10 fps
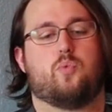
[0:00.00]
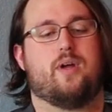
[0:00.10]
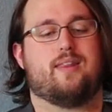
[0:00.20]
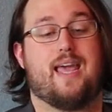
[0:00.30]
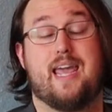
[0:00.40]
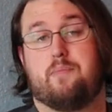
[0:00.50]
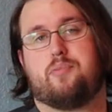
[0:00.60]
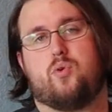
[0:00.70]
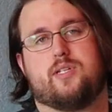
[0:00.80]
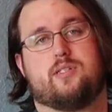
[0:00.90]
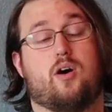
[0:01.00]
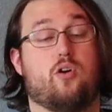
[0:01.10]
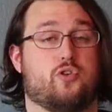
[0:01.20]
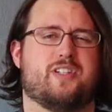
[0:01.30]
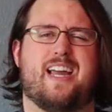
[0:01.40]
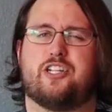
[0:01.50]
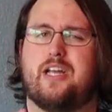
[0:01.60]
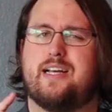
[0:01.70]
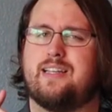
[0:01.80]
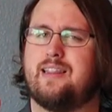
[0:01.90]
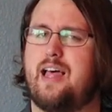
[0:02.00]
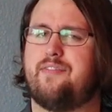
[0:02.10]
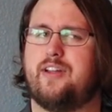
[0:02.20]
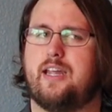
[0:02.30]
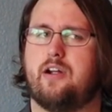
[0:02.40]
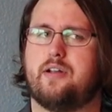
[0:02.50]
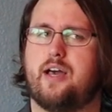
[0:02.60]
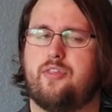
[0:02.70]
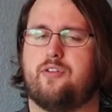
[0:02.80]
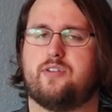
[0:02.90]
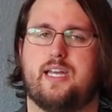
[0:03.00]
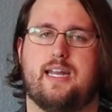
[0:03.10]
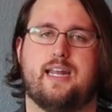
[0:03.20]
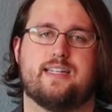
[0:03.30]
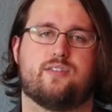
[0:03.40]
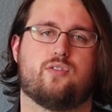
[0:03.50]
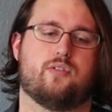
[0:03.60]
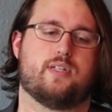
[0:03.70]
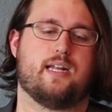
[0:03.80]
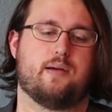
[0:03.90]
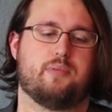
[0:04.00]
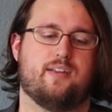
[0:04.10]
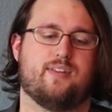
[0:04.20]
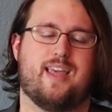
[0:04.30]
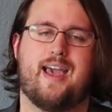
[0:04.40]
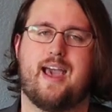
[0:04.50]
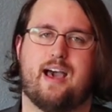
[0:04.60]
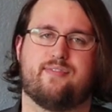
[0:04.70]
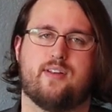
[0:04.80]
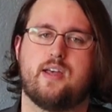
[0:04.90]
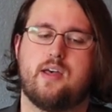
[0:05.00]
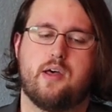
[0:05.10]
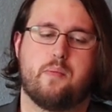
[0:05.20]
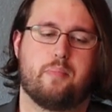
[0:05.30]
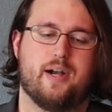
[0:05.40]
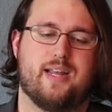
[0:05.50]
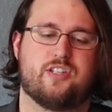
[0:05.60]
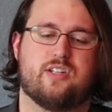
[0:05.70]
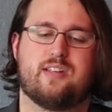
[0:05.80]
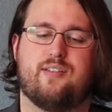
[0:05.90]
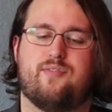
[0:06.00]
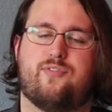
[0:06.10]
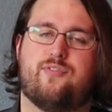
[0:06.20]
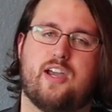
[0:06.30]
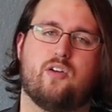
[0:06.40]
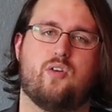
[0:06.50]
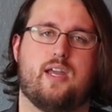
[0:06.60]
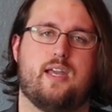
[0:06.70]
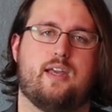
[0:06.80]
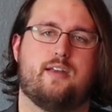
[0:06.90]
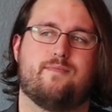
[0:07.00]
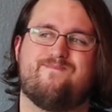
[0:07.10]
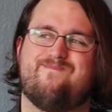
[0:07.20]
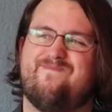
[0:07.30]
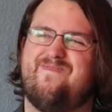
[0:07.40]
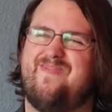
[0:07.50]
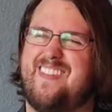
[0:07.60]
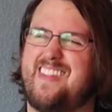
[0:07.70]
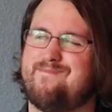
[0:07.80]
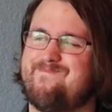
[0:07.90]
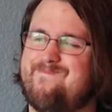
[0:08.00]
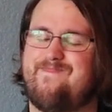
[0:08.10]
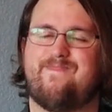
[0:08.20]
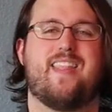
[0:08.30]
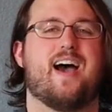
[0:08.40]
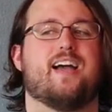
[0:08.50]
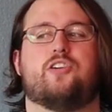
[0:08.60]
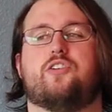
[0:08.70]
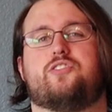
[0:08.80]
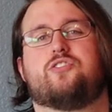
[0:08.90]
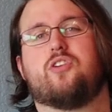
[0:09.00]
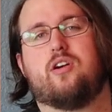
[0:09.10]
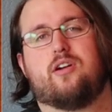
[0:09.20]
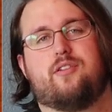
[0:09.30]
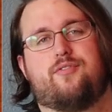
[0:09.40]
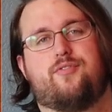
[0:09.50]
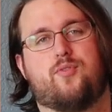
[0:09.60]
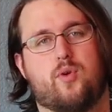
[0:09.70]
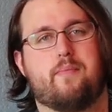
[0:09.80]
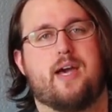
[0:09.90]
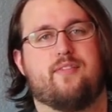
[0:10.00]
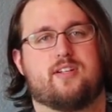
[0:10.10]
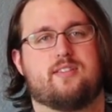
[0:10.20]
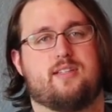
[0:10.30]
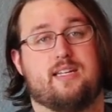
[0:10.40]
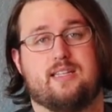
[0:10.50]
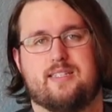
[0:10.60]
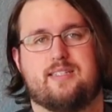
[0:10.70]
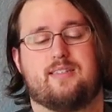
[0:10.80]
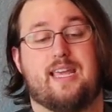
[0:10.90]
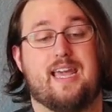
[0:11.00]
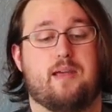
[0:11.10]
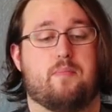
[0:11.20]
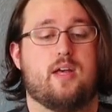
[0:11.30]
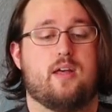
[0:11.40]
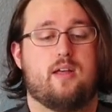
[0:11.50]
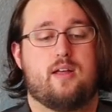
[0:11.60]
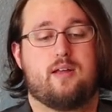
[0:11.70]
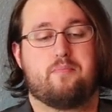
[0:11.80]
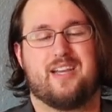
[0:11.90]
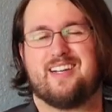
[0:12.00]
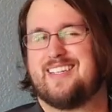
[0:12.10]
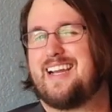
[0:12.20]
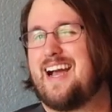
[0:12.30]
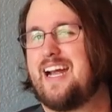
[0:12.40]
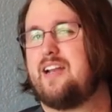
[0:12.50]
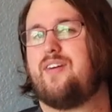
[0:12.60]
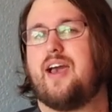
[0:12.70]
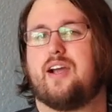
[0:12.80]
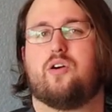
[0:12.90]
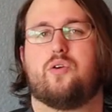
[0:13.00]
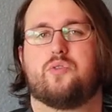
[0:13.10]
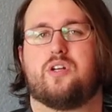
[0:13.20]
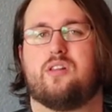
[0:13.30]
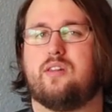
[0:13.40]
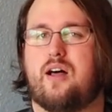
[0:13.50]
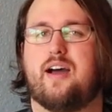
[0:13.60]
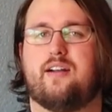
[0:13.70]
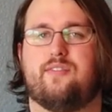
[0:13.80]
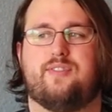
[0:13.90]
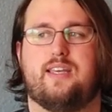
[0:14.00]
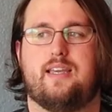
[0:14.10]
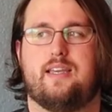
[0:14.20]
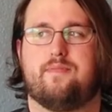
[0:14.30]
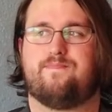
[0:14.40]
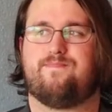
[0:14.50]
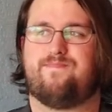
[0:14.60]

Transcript: with 8 points. Aldridge actually has 11 here, not 13. He has 13, I believe, at the half. But it's just a very not good start for the Mavericks in this game because it kind of echoes a lot of the